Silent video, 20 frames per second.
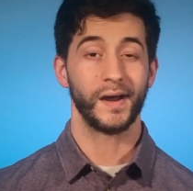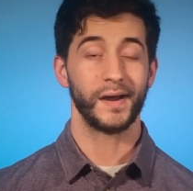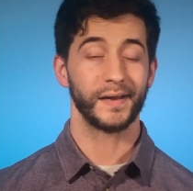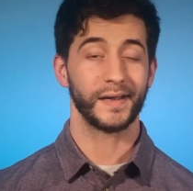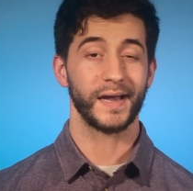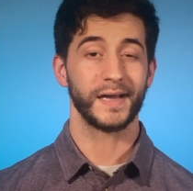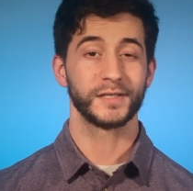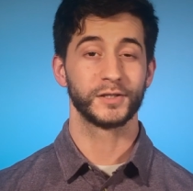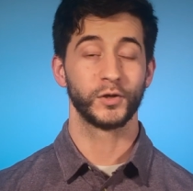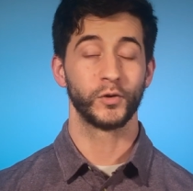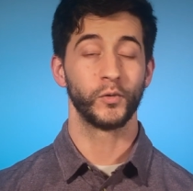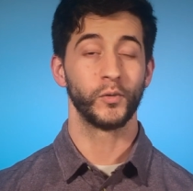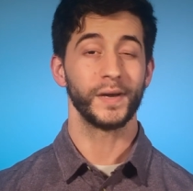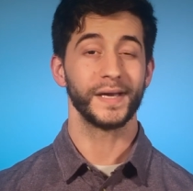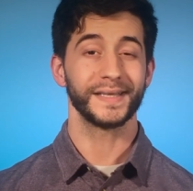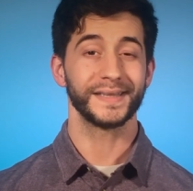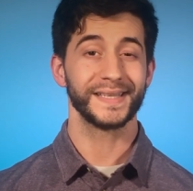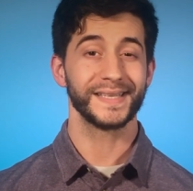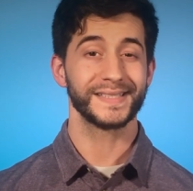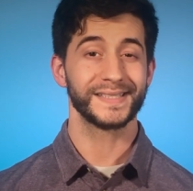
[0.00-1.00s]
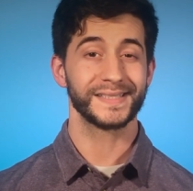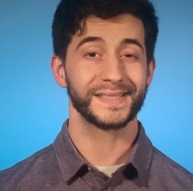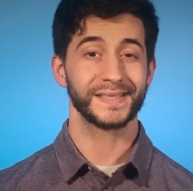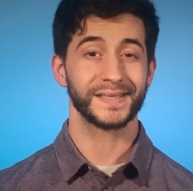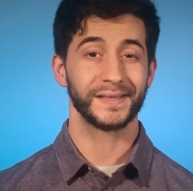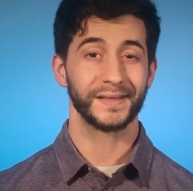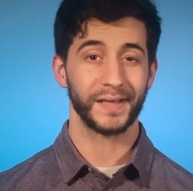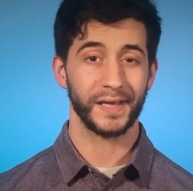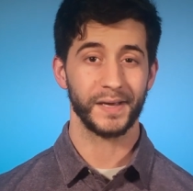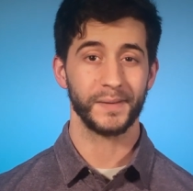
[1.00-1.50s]
Alright guys, quick
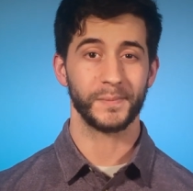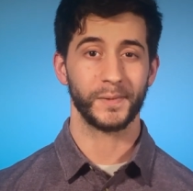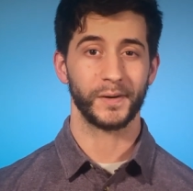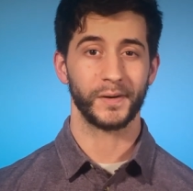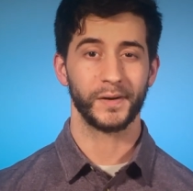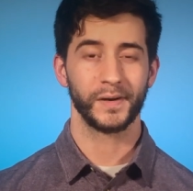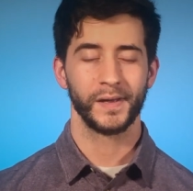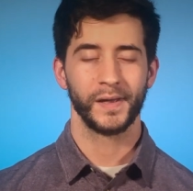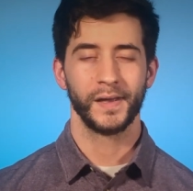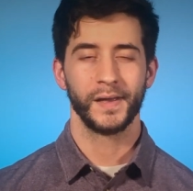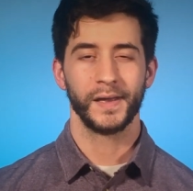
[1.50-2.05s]
disclaimer.